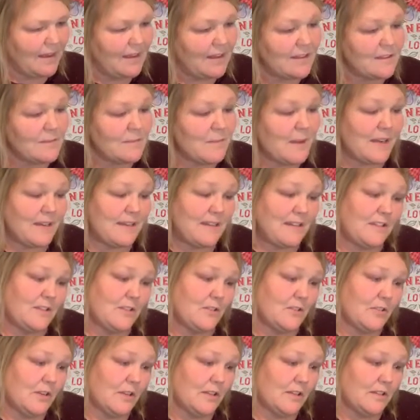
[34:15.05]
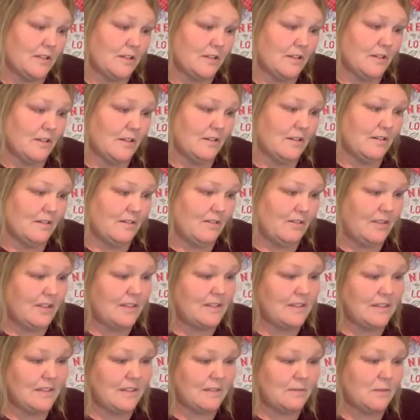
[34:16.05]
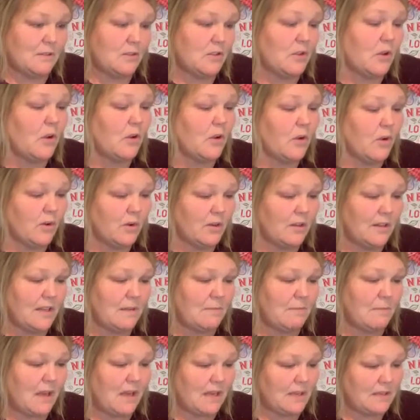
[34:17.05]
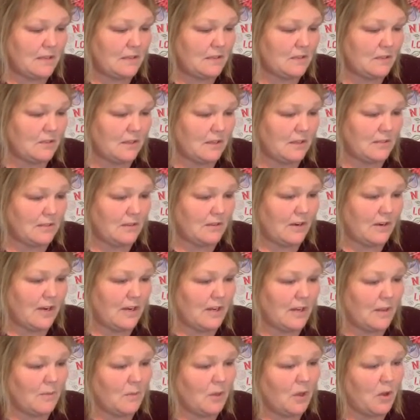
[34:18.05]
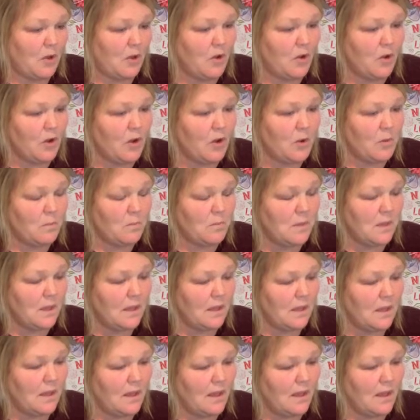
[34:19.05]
it's my de-stressor. This is totally my de-stressor. I come home,